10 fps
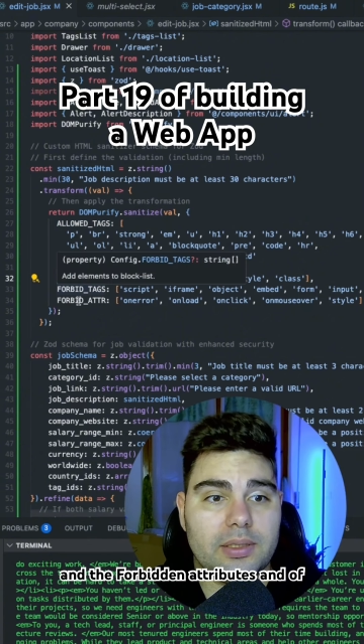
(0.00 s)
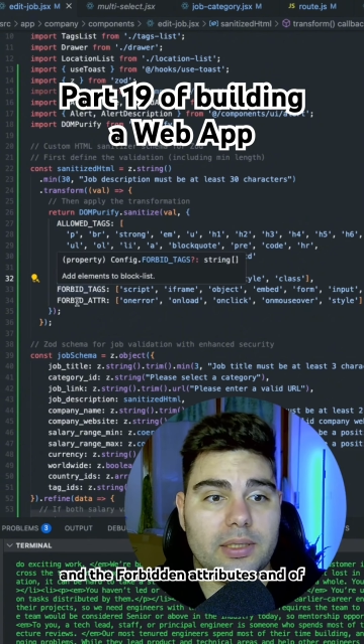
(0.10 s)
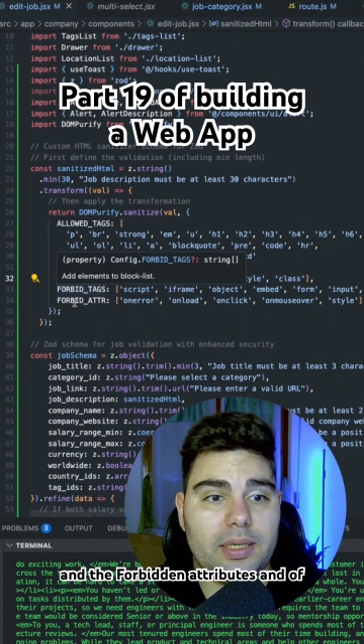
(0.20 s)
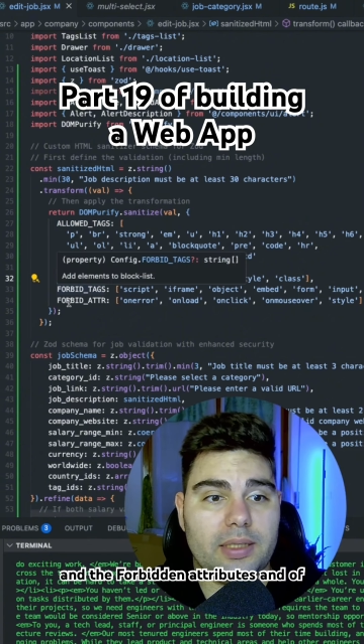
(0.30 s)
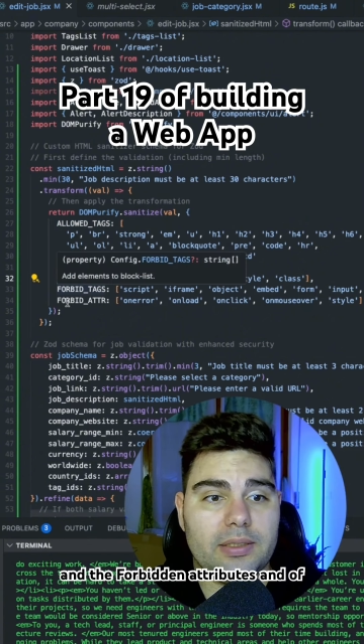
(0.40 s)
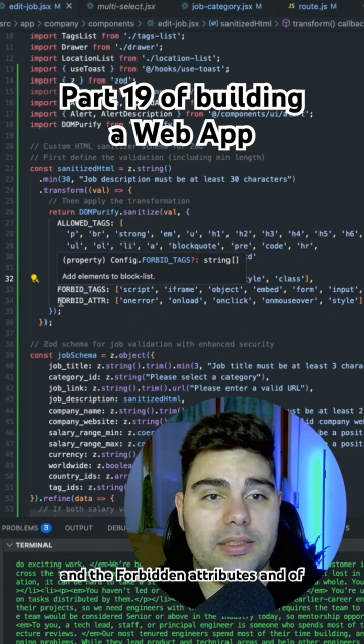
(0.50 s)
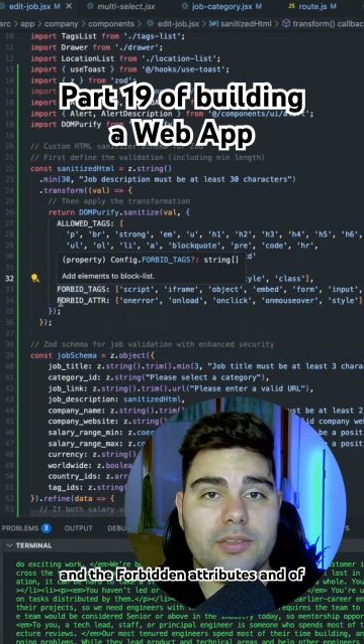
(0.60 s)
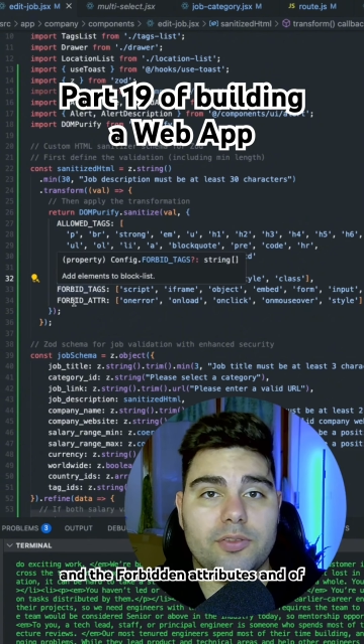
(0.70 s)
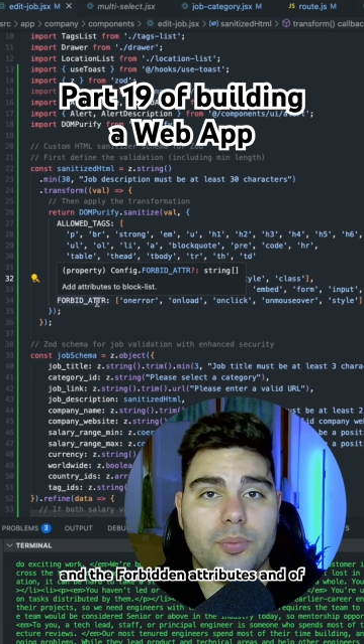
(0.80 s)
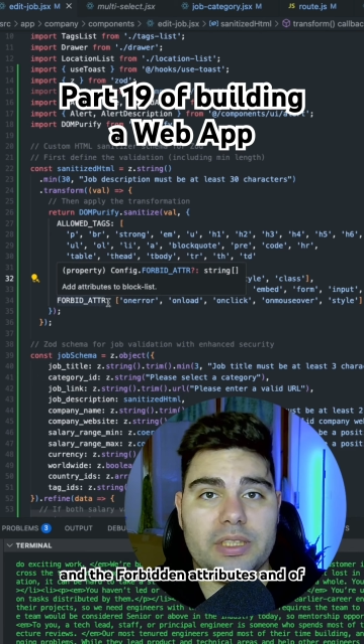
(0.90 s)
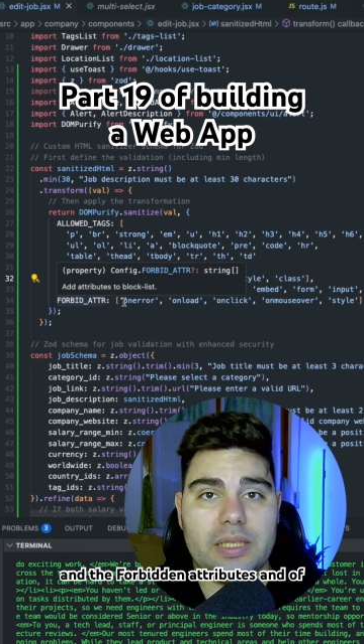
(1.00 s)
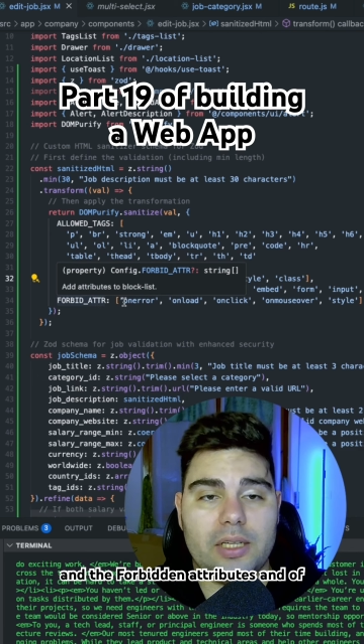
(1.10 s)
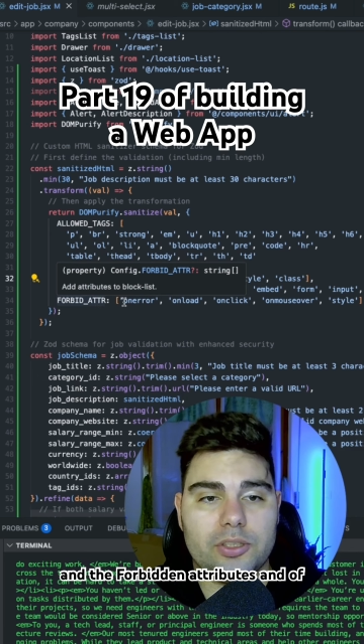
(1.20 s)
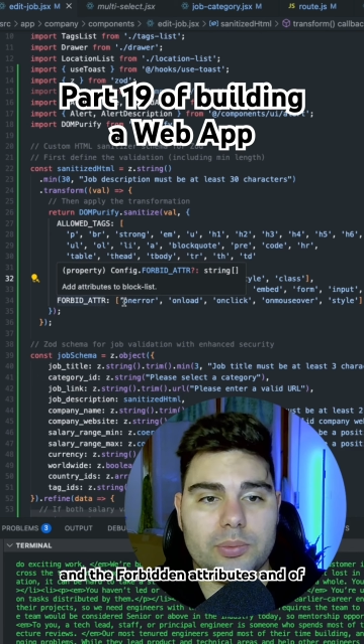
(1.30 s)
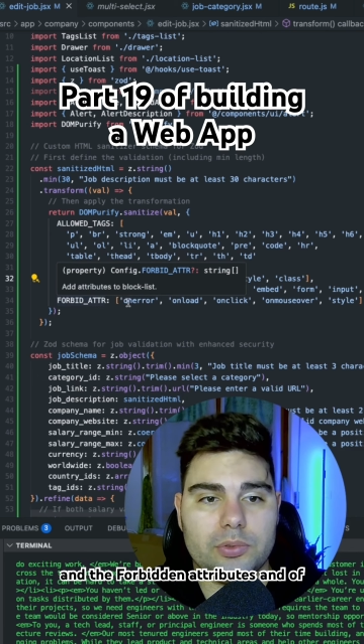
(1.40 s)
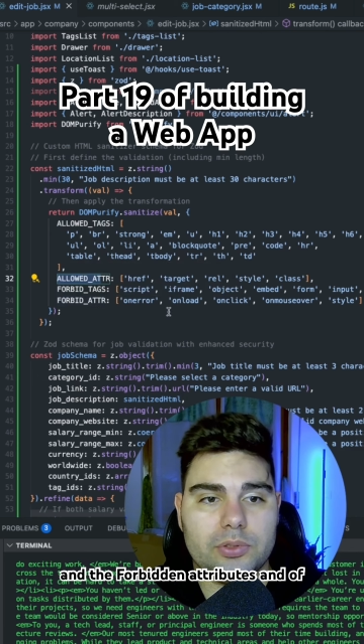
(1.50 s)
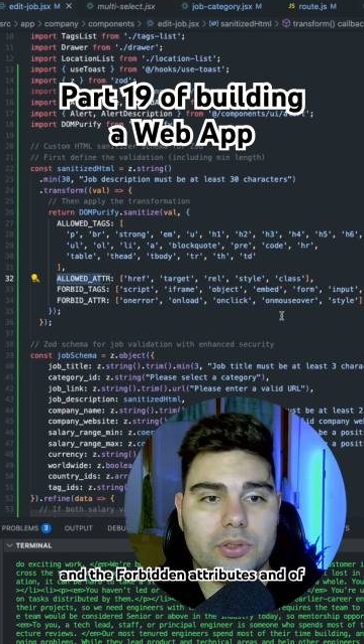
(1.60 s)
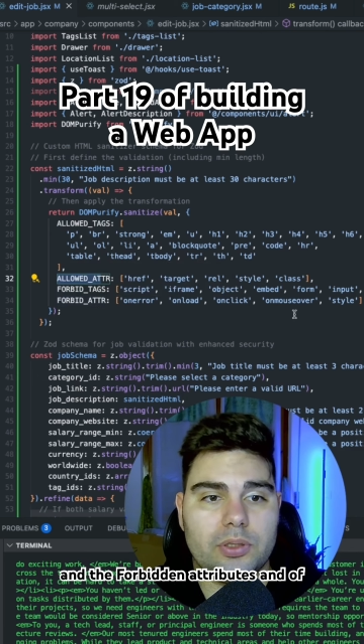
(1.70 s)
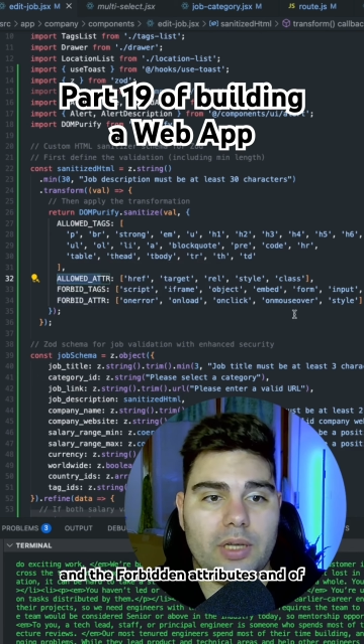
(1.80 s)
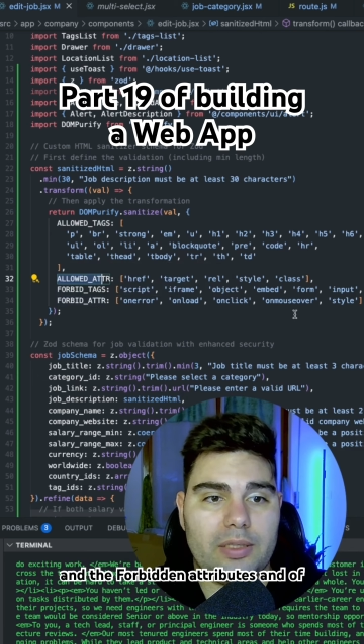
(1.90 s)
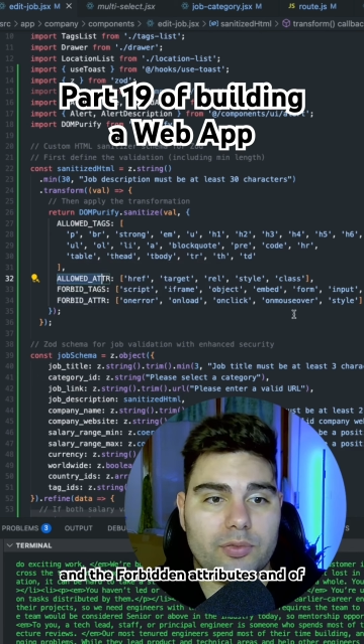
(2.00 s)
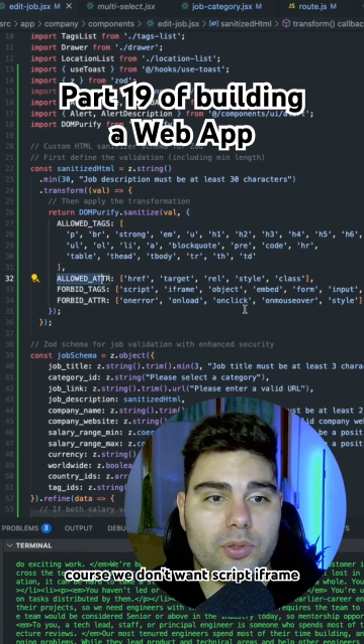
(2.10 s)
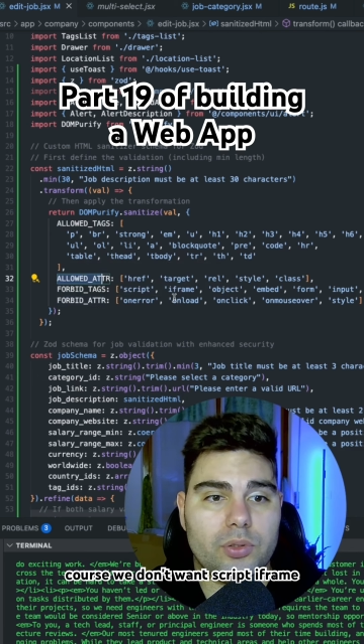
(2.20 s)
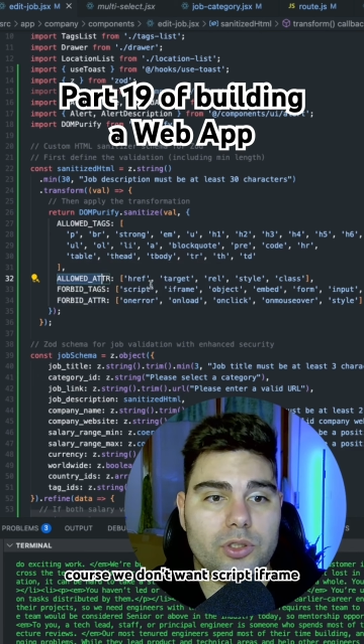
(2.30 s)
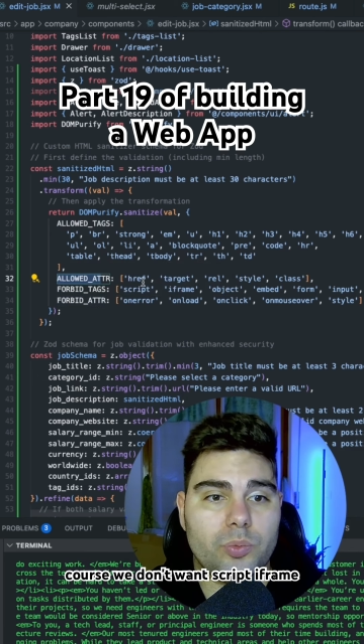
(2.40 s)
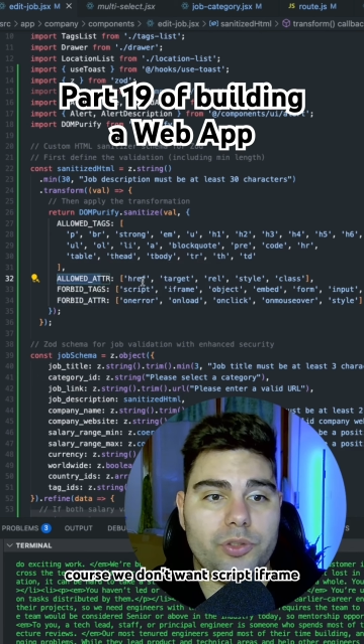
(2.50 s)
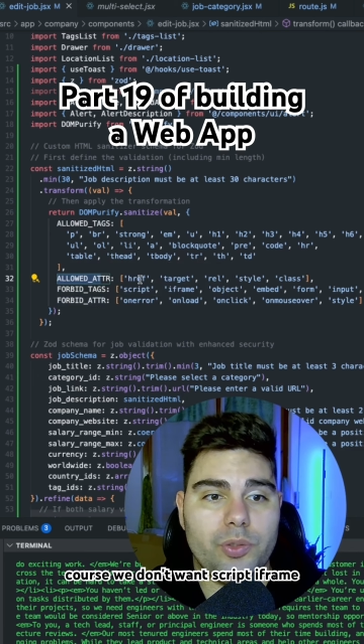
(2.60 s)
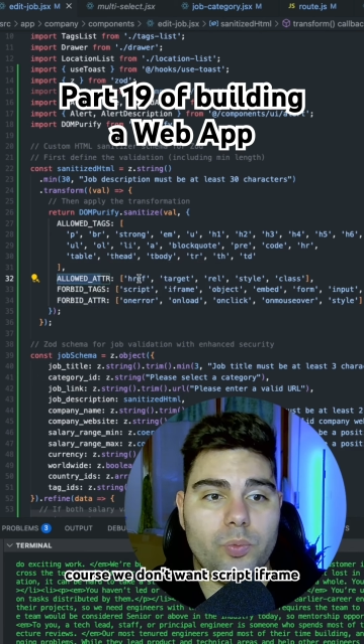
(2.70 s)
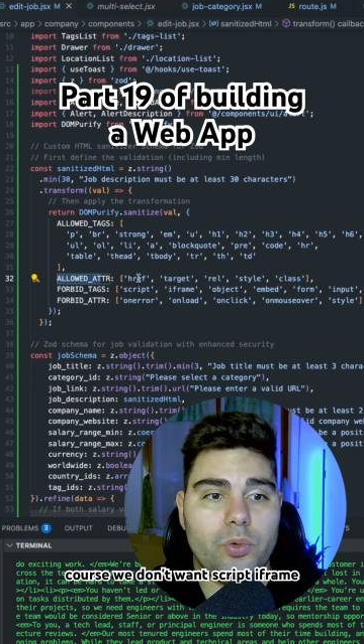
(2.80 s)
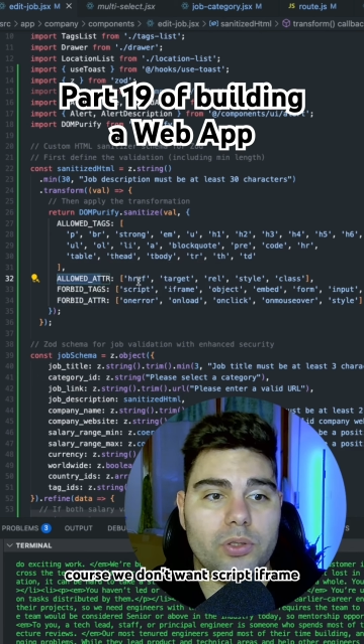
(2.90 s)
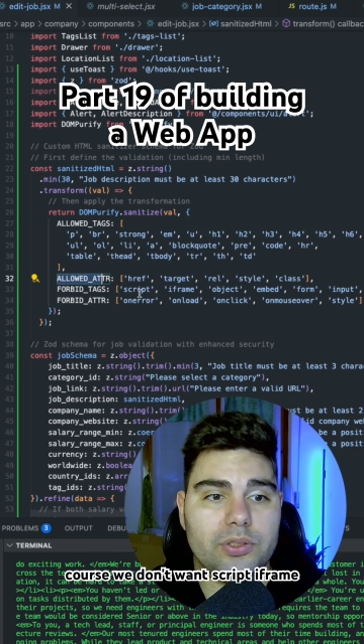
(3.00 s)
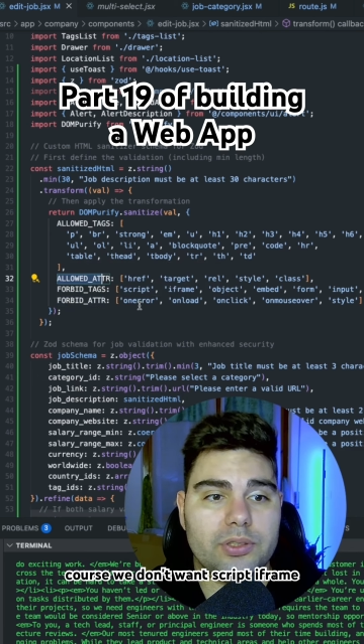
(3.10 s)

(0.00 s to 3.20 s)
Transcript: and the forbidden attributes. And of course, we don't want